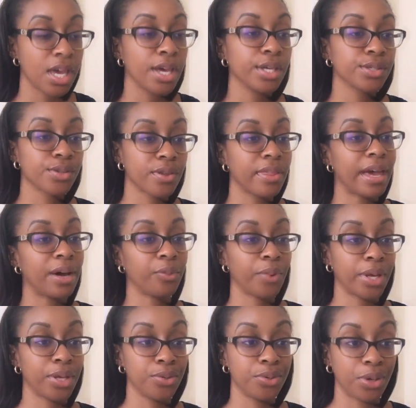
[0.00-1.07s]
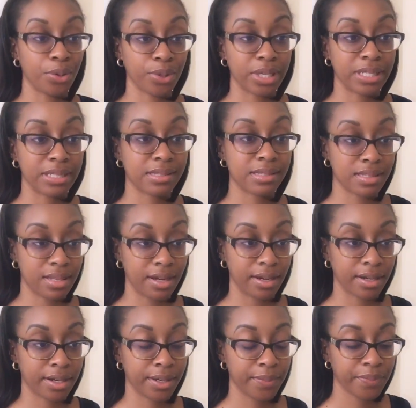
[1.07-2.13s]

so that way you don't get stuck.